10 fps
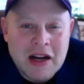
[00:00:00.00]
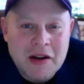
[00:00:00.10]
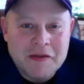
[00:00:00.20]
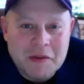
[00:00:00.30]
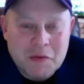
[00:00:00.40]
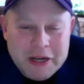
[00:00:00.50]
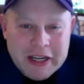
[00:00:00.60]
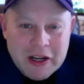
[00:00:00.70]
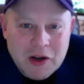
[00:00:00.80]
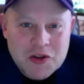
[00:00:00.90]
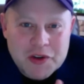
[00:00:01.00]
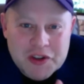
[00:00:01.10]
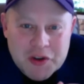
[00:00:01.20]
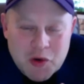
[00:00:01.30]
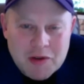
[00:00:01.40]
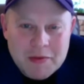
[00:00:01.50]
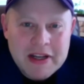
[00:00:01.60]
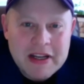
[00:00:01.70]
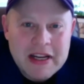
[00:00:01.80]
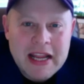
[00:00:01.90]
from Ricoh, George
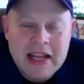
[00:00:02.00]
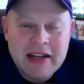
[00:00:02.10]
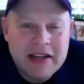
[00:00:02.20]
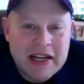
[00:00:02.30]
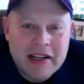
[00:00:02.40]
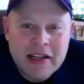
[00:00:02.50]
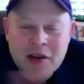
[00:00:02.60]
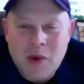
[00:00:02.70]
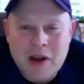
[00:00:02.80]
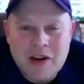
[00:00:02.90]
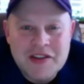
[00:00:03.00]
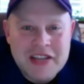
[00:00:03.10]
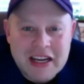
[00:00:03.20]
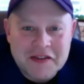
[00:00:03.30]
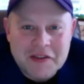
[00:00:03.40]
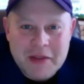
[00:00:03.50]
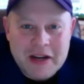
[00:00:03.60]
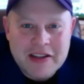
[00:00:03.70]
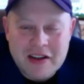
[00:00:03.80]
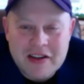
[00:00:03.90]
Gorman. And why don't you take it from
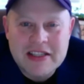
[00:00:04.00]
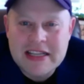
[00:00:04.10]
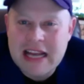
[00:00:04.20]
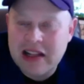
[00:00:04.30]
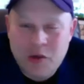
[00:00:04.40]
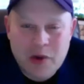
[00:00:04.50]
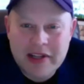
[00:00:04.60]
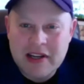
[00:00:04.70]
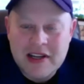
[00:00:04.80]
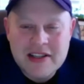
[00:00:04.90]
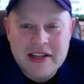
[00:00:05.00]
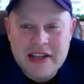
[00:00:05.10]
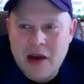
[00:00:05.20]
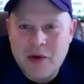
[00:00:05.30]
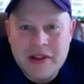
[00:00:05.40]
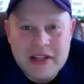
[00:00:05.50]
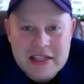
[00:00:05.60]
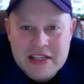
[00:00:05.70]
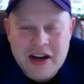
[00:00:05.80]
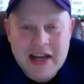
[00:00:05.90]
there? Tell us exactly what it does, and now in
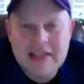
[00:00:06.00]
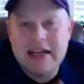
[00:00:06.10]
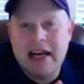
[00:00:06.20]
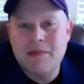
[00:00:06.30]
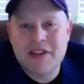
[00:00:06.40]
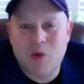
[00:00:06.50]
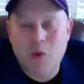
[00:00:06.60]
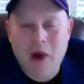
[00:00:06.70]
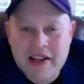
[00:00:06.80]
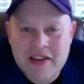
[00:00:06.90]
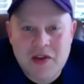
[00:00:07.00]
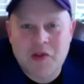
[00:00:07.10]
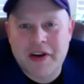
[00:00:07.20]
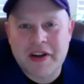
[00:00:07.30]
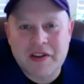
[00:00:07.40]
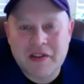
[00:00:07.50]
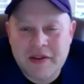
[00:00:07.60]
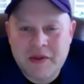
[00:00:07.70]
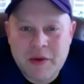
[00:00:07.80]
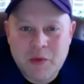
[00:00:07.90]
these trying times, why it's so critical
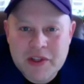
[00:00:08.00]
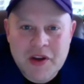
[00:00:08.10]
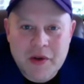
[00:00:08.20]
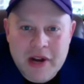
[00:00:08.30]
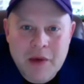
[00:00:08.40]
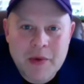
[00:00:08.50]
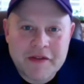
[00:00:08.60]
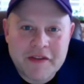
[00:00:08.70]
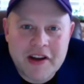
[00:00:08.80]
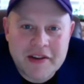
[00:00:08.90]
and what's going on with the fund.